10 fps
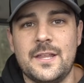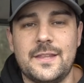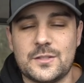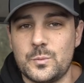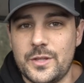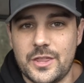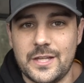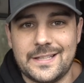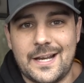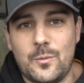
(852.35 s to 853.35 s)
that's one
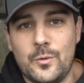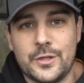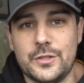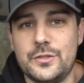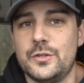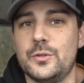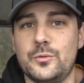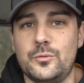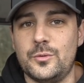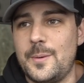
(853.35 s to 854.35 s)
thing that I want to
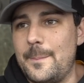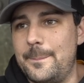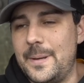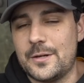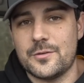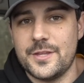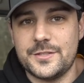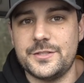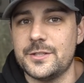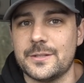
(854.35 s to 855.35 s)
do better
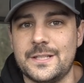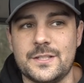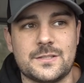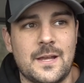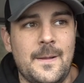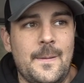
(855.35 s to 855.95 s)
this year is